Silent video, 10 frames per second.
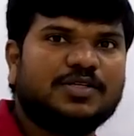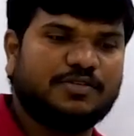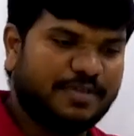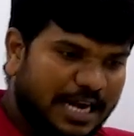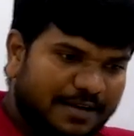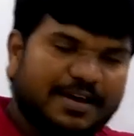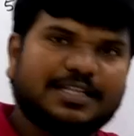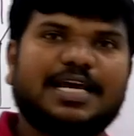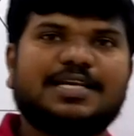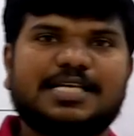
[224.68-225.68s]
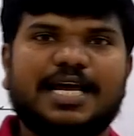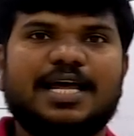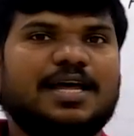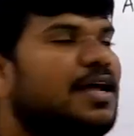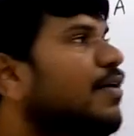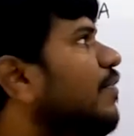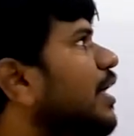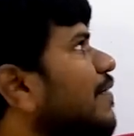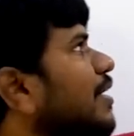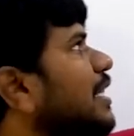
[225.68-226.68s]
So wherever there is
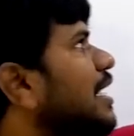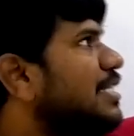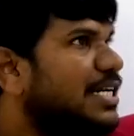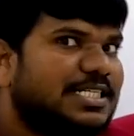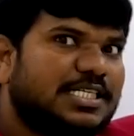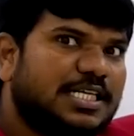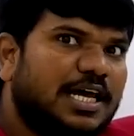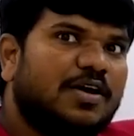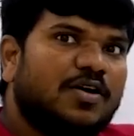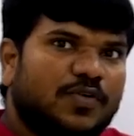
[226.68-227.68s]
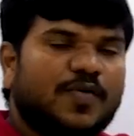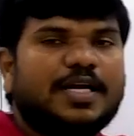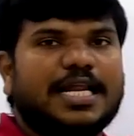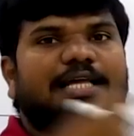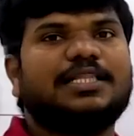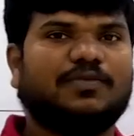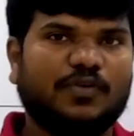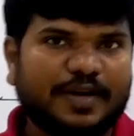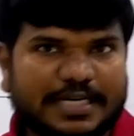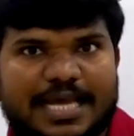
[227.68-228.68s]
a resistor, we will
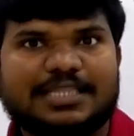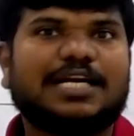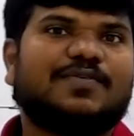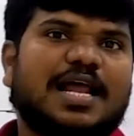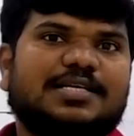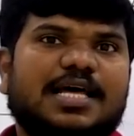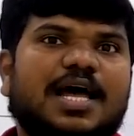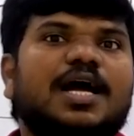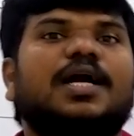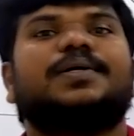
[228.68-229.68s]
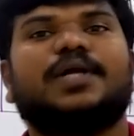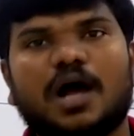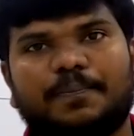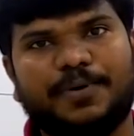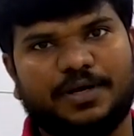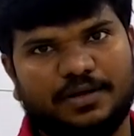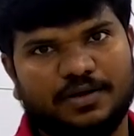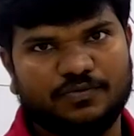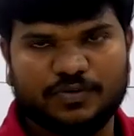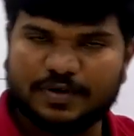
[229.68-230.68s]
take that one as the drop.
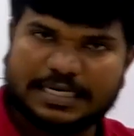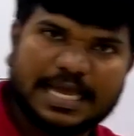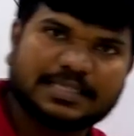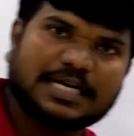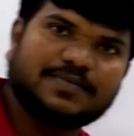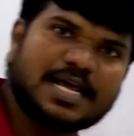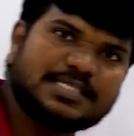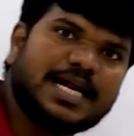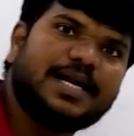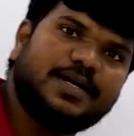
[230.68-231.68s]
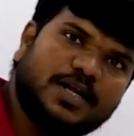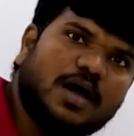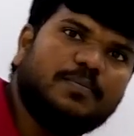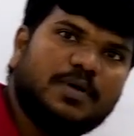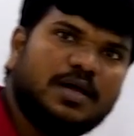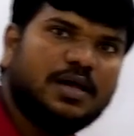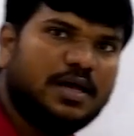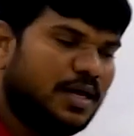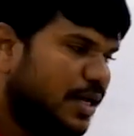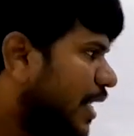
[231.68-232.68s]
We will take that one as a
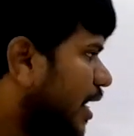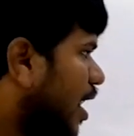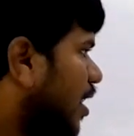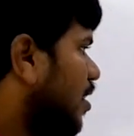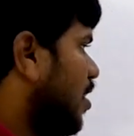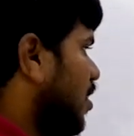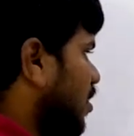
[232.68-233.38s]
drop. Right or not?